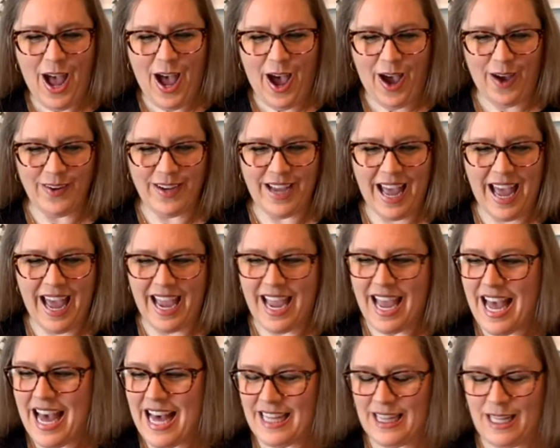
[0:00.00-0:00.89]

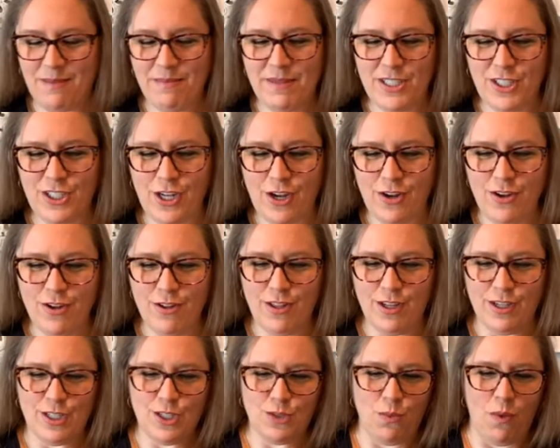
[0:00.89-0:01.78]
Okay, let me show you
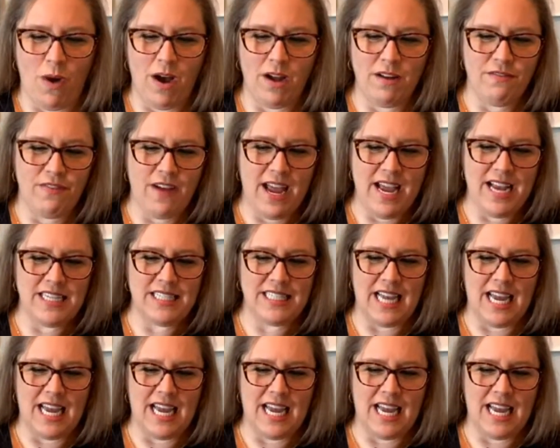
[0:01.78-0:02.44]
the swan vase,